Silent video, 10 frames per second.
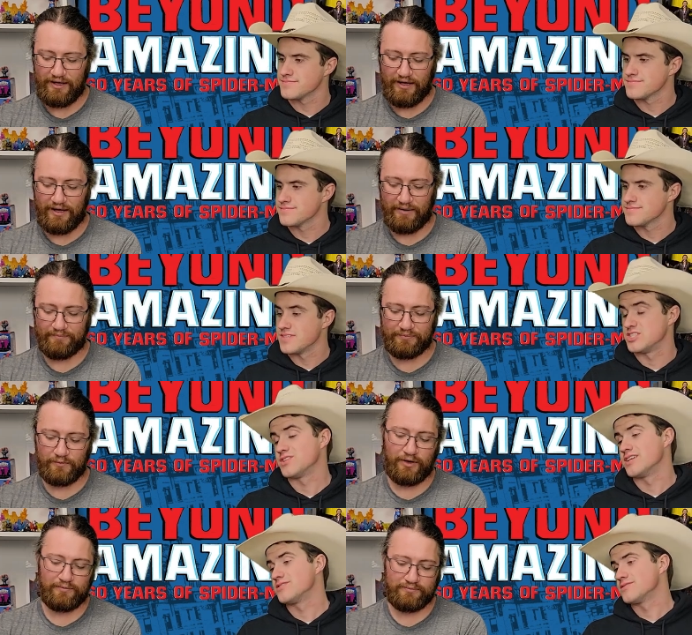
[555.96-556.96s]
Speaker 1: Um, it is
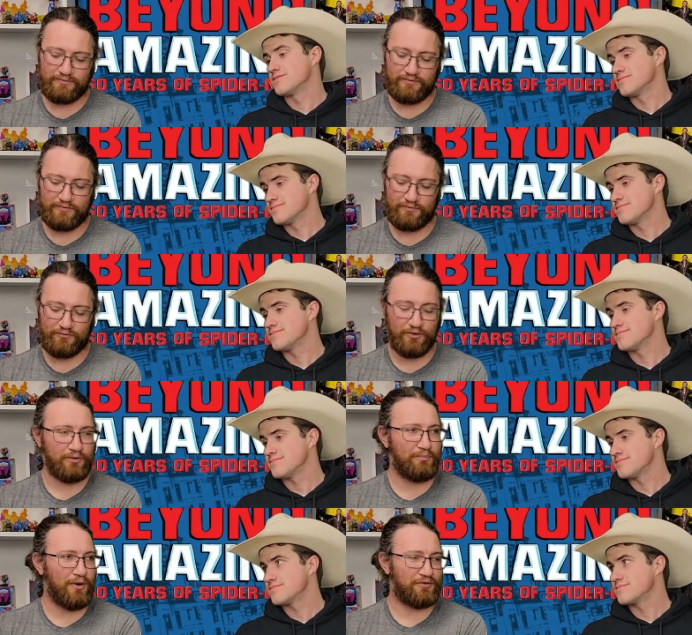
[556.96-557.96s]
well, nice.
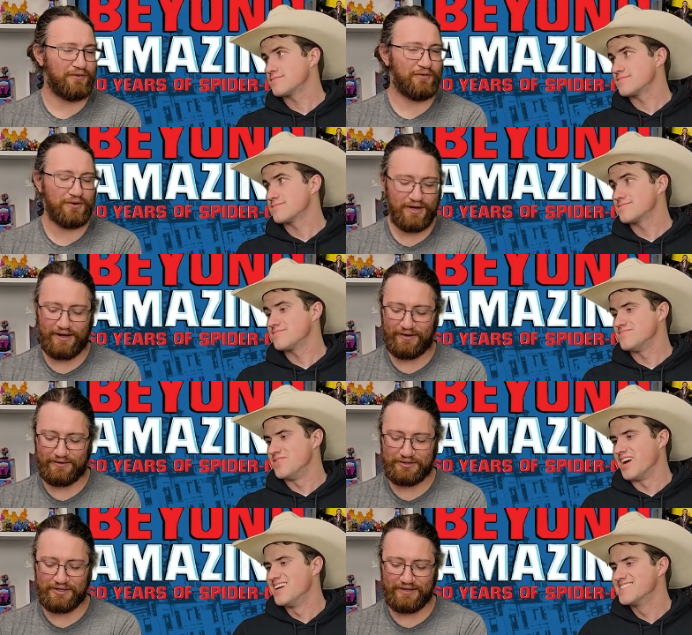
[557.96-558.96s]
for most of her dial,
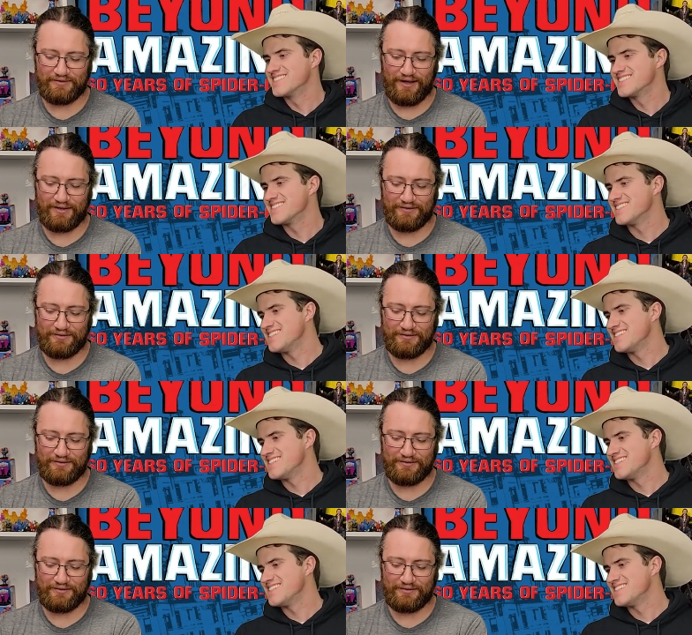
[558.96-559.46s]
yeah. she gets I guess